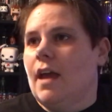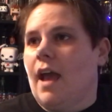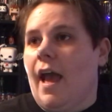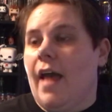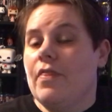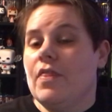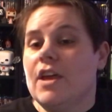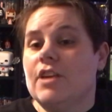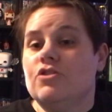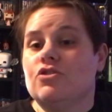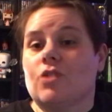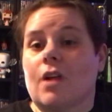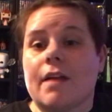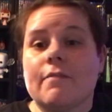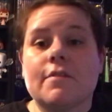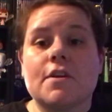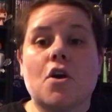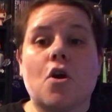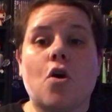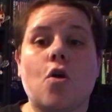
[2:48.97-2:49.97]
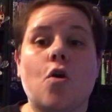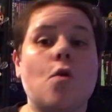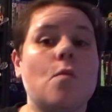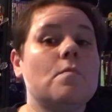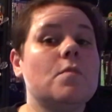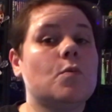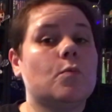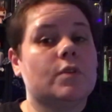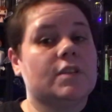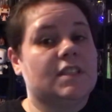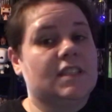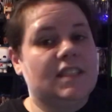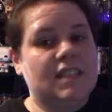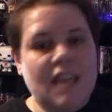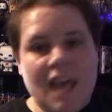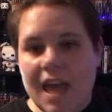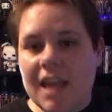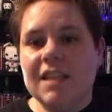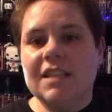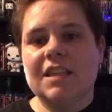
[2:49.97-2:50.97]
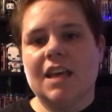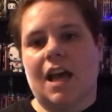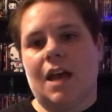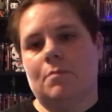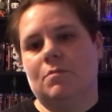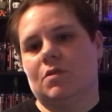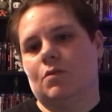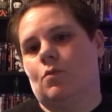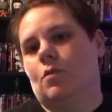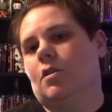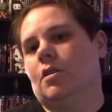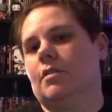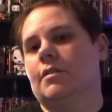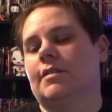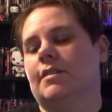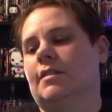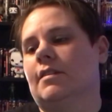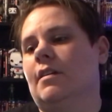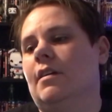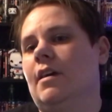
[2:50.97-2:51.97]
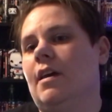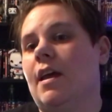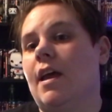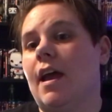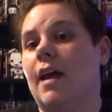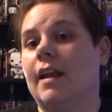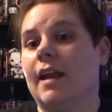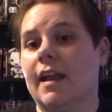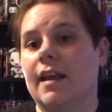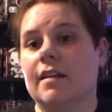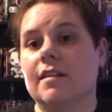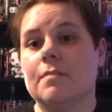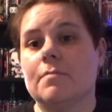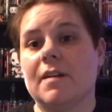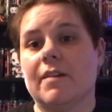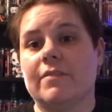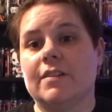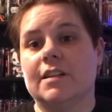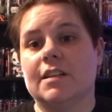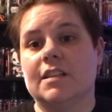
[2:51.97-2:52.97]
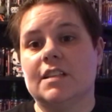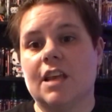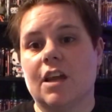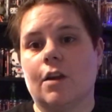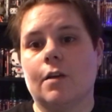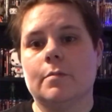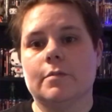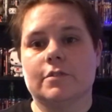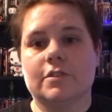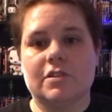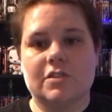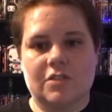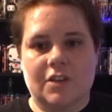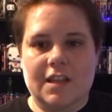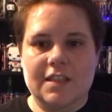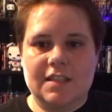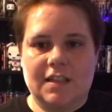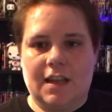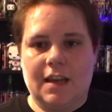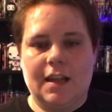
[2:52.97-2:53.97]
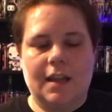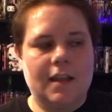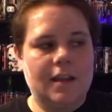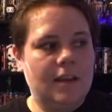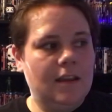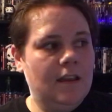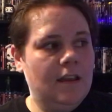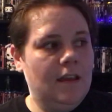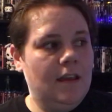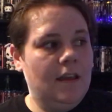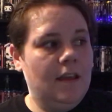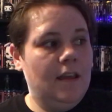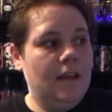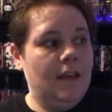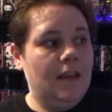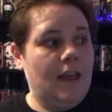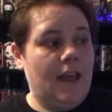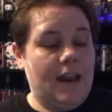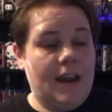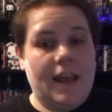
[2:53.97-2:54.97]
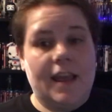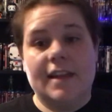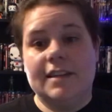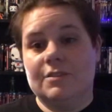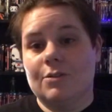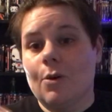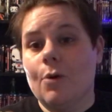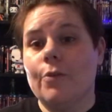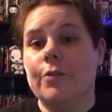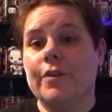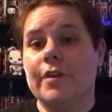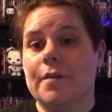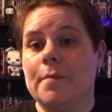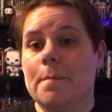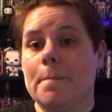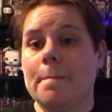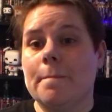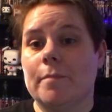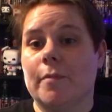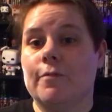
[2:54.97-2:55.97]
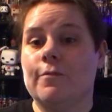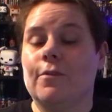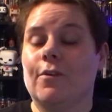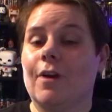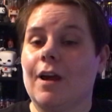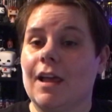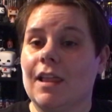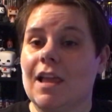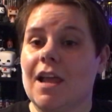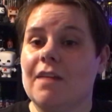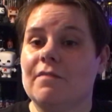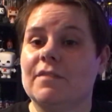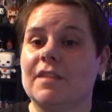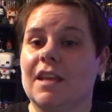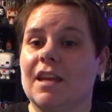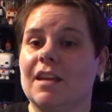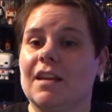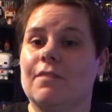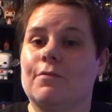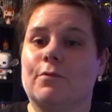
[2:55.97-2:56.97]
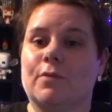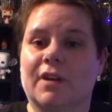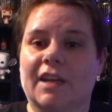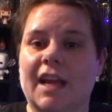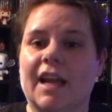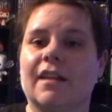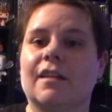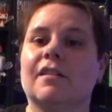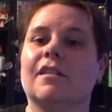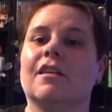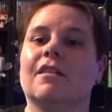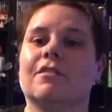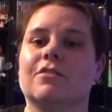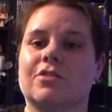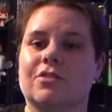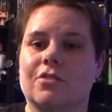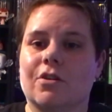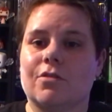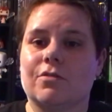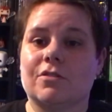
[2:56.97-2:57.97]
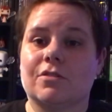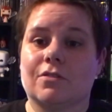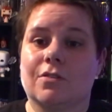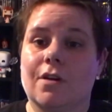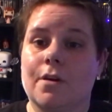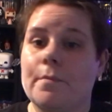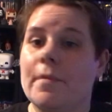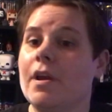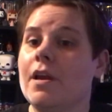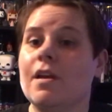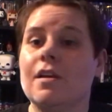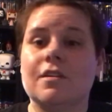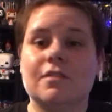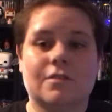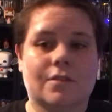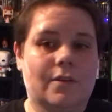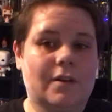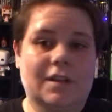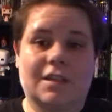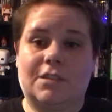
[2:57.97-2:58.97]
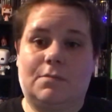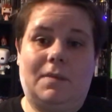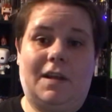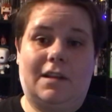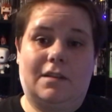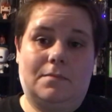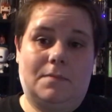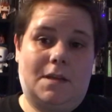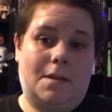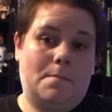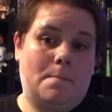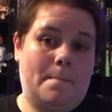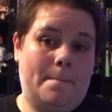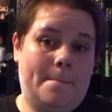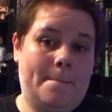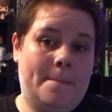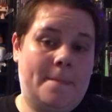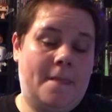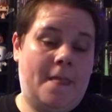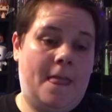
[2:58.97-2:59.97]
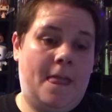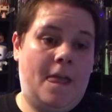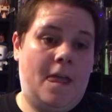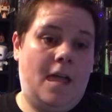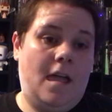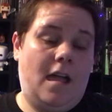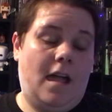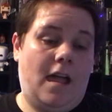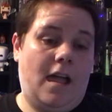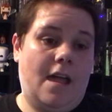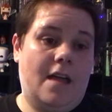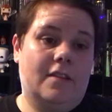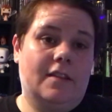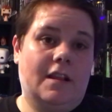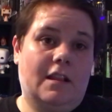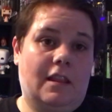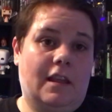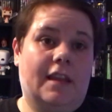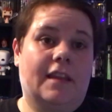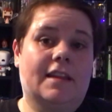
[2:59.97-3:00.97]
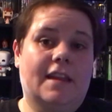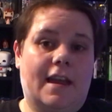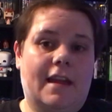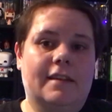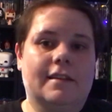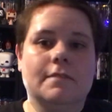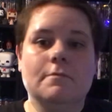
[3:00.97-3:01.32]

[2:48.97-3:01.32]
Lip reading: And then driving home was 10 times worse. And I ended up having a terrible stress headache. And I had told them before I left that if we're getting another snowstorm, don't expect me. And they're like, yeah,